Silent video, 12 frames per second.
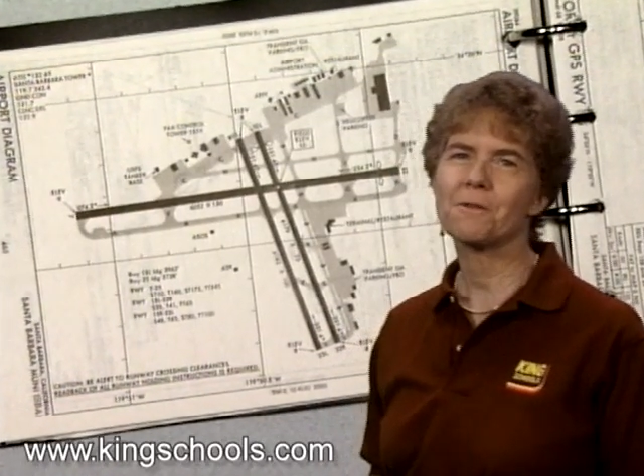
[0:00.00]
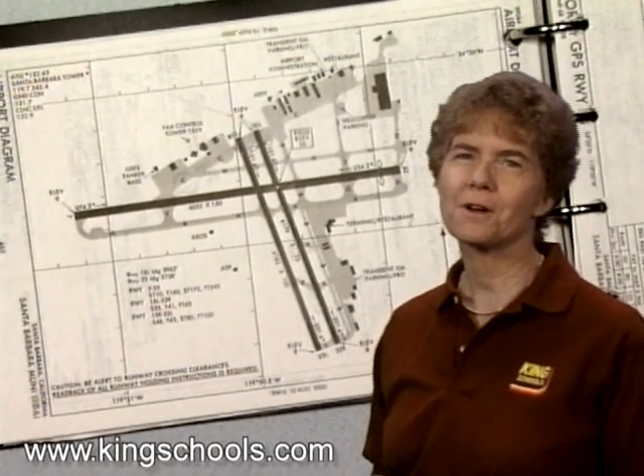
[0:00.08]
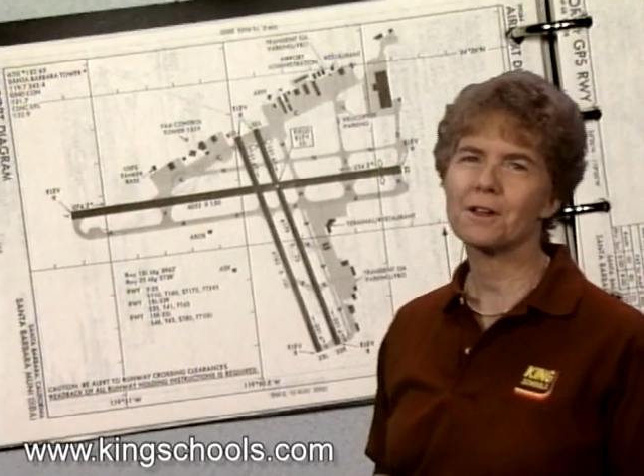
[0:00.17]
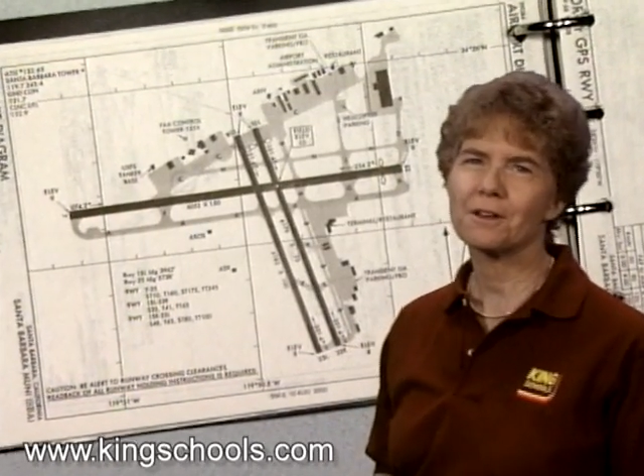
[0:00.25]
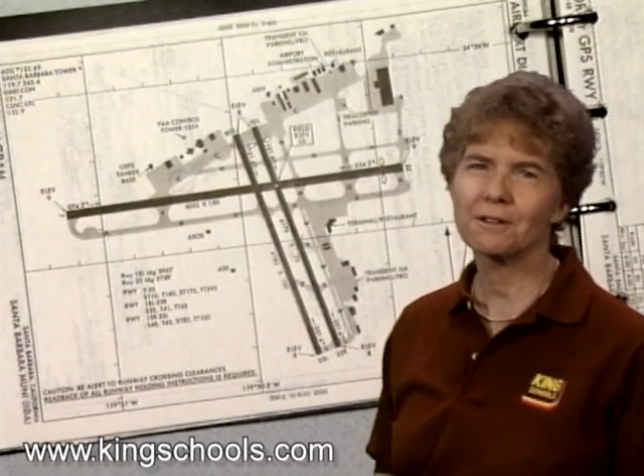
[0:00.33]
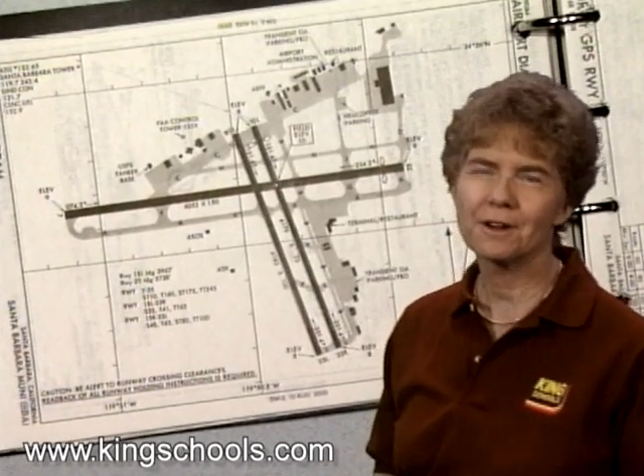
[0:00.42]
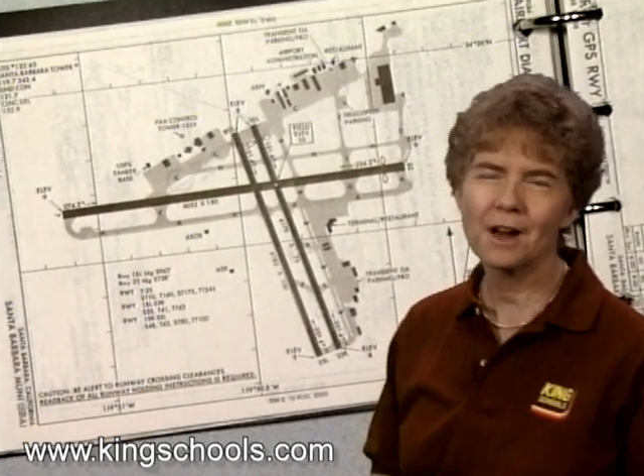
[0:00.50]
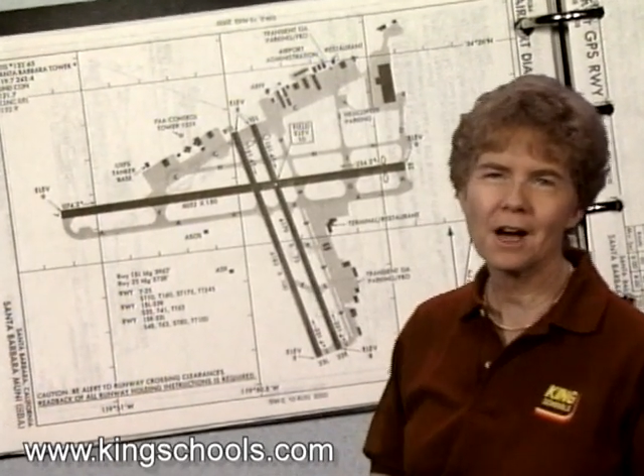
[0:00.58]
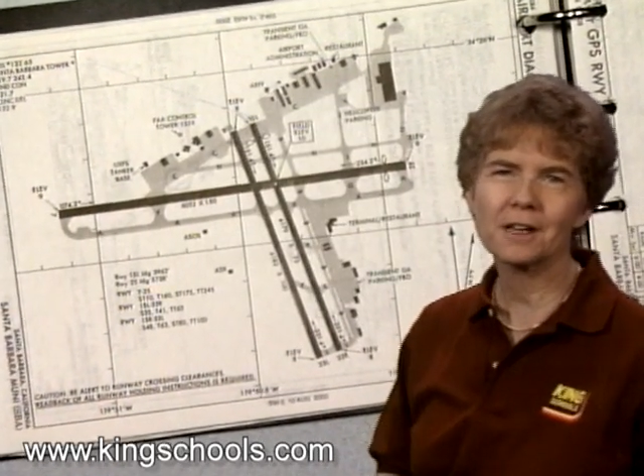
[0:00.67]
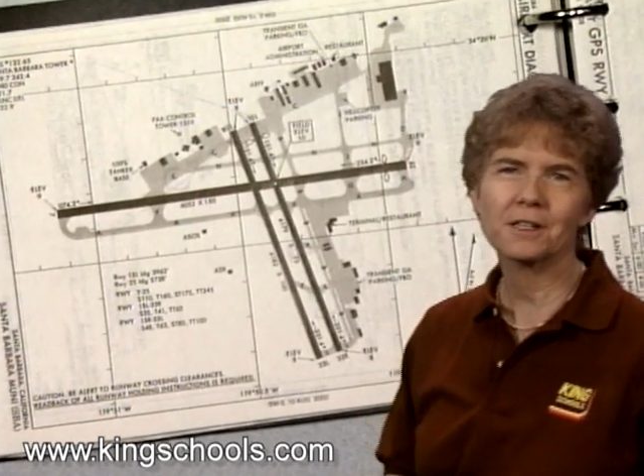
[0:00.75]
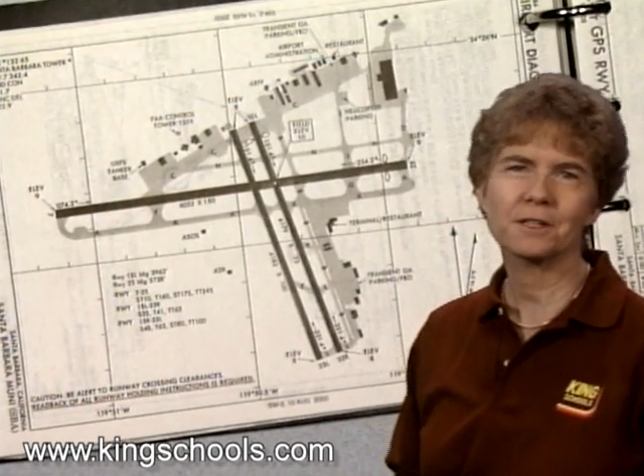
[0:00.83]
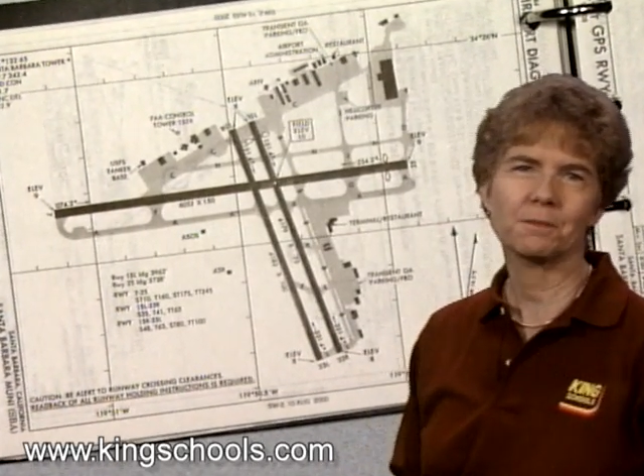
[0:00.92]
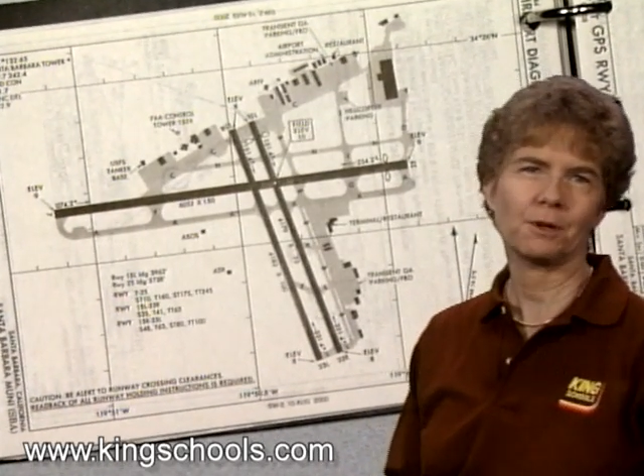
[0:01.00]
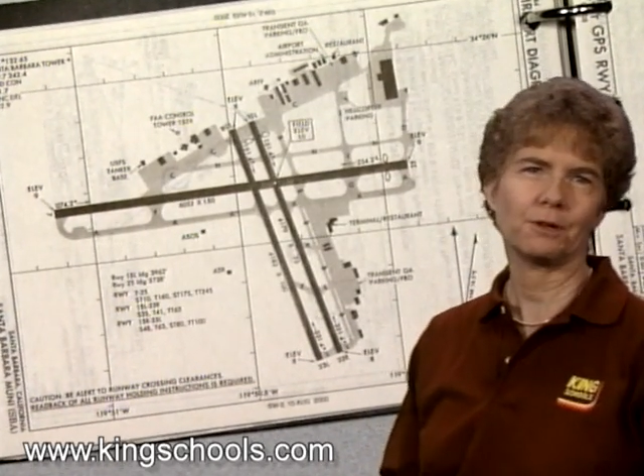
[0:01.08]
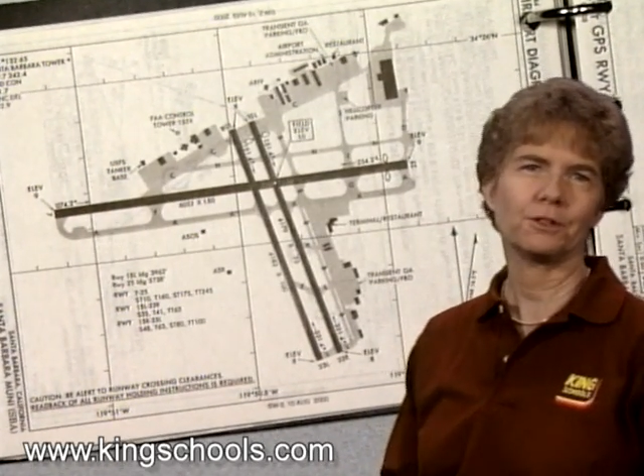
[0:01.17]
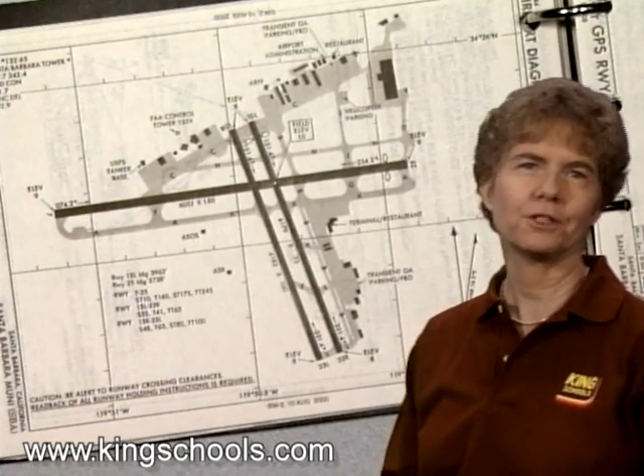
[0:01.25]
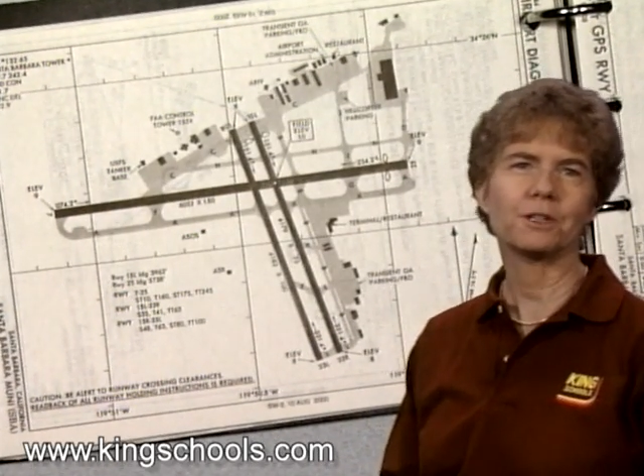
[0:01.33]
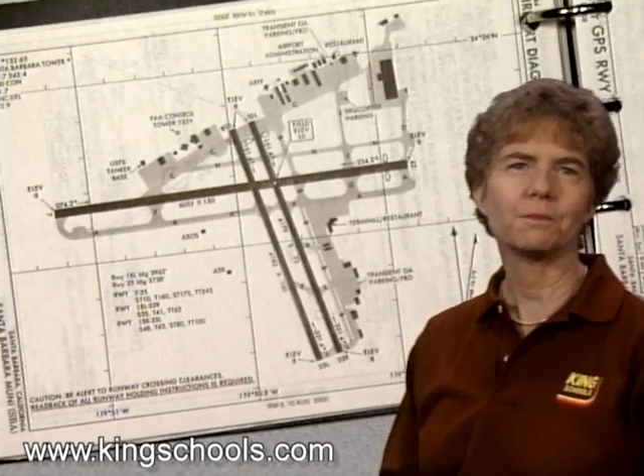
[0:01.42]
where you're not
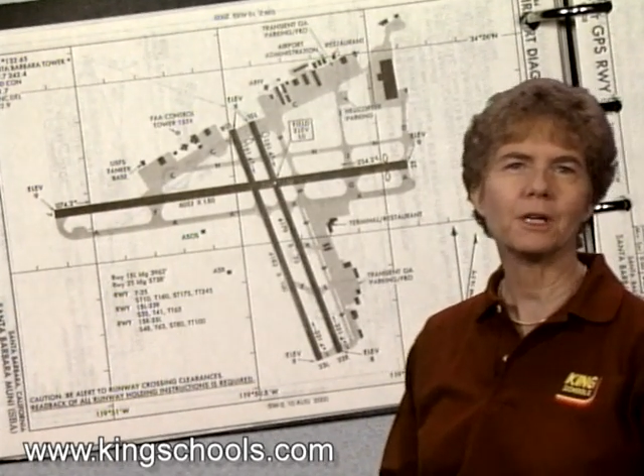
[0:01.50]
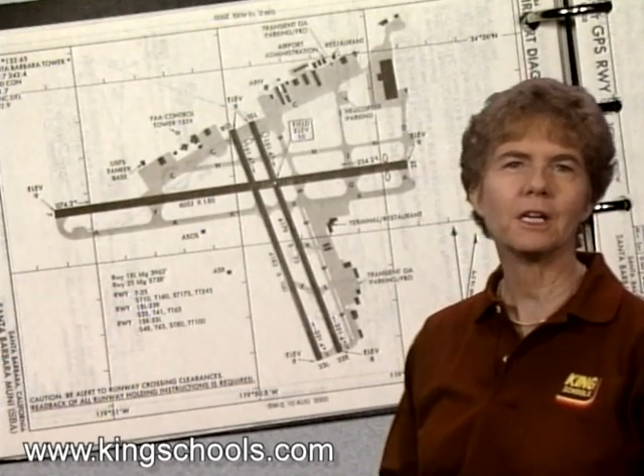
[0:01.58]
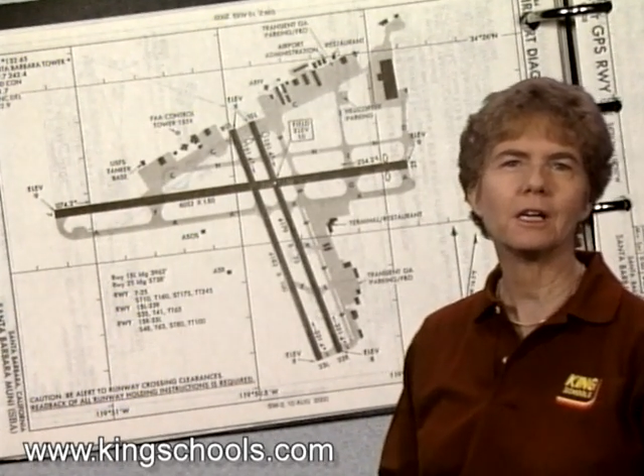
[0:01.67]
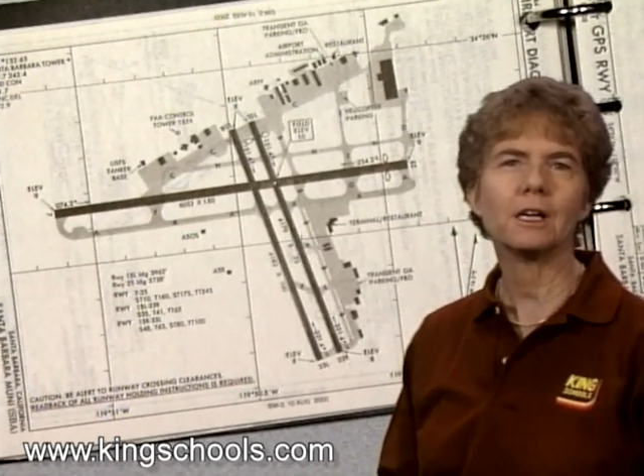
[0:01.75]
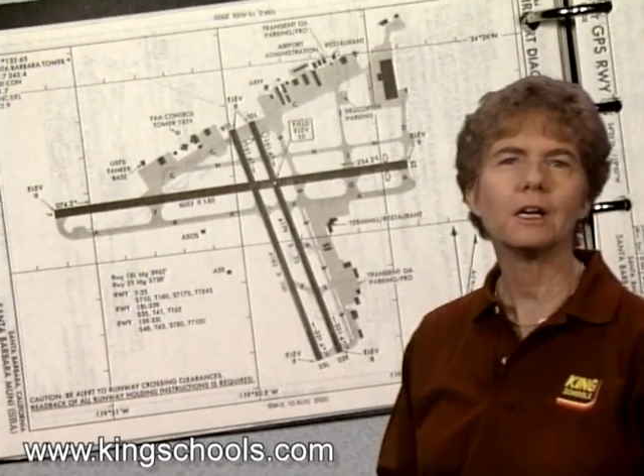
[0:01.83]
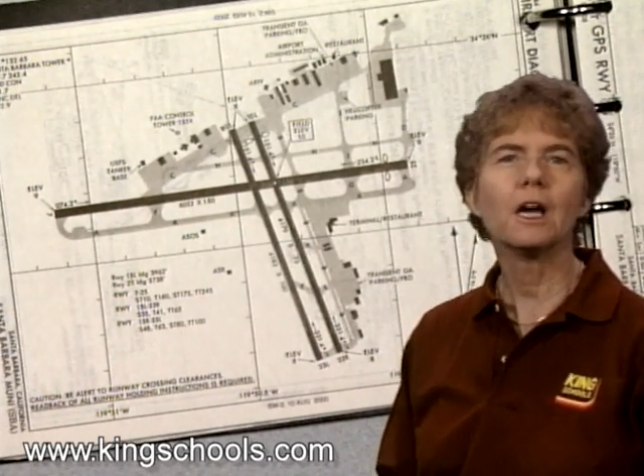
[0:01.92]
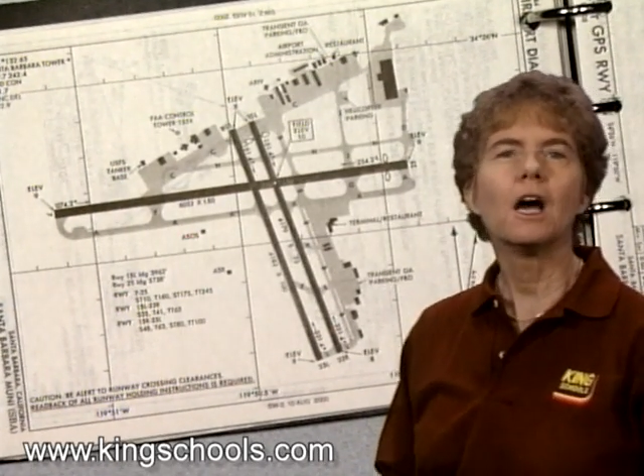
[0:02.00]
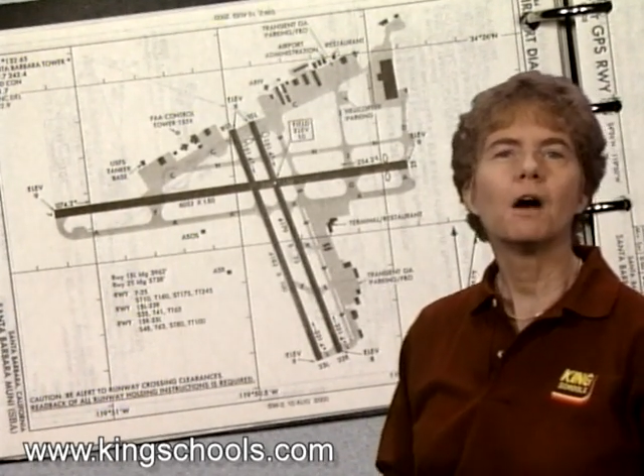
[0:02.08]
supposed to be